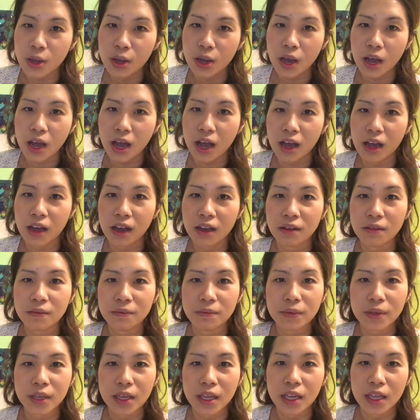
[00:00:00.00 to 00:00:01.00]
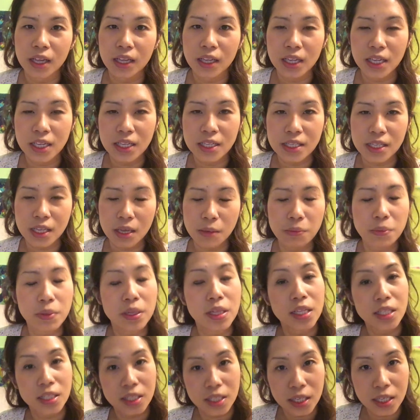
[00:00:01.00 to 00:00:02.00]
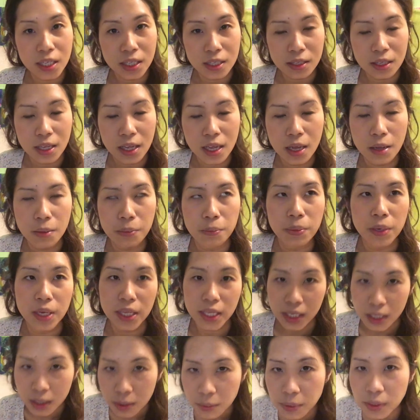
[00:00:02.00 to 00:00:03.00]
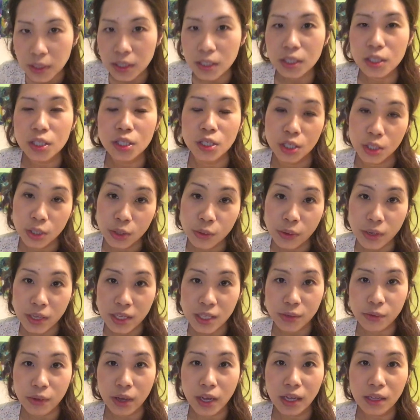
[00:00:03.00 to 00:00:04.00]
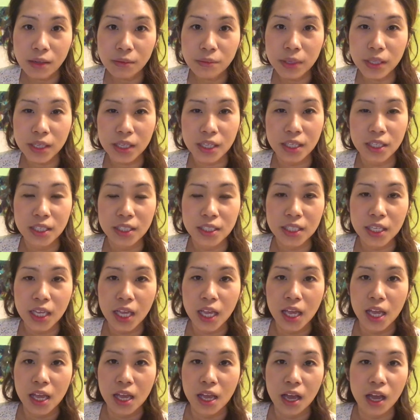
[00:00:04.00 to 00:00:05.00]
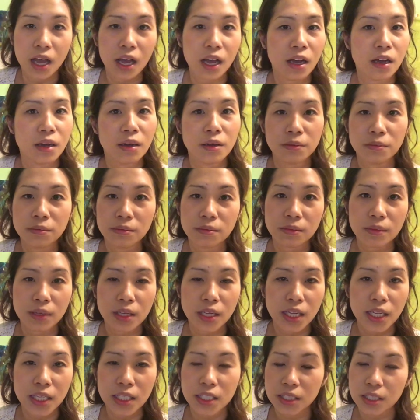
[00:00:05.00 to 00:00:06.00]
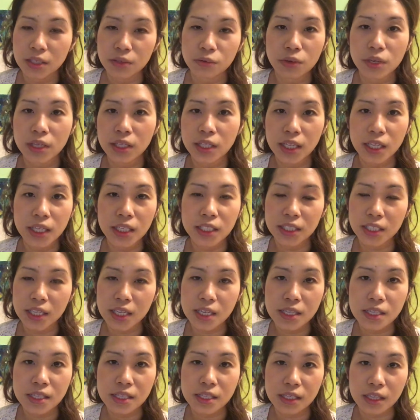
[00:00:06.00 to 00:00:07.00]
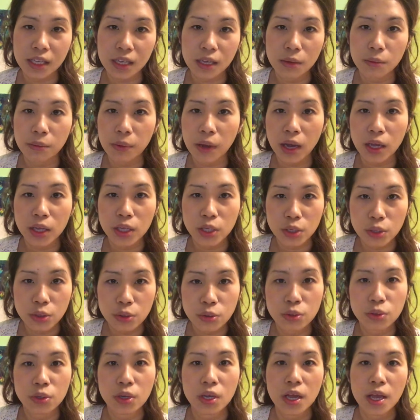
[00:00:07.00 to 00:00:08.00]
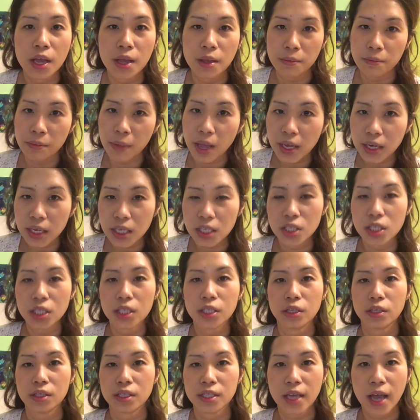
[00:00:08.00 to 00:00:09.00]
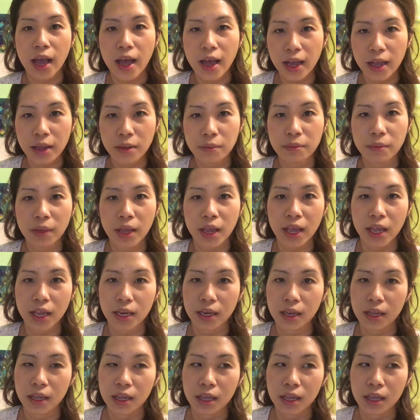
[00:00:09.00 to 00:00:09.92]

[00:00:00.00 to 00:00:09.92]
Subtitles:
um, is applicable to you as well, because um, it's really just about you managing your time, and